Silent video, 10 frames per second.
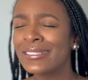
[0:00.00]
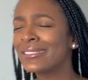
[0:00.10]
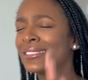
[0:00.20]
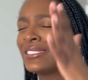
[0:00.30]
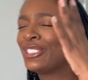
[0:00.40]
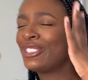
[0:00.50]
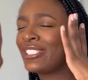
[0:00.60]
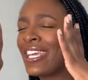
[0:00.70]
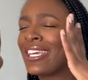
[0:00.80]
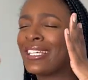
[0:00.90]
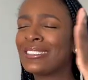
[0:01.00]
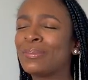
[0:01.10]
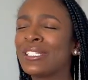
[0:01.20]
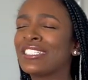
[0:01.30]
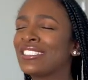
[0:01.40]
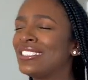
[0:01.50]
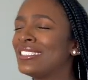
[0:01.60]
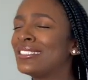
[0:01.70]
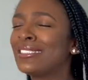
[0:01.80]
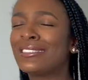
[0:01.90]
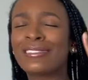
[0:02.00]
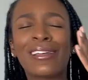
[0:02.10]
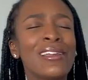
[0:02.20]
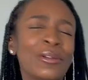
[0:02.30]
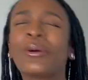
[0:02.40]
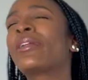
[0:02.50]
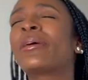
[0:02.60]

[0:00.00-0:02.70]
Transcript: The shades, because she's stunting on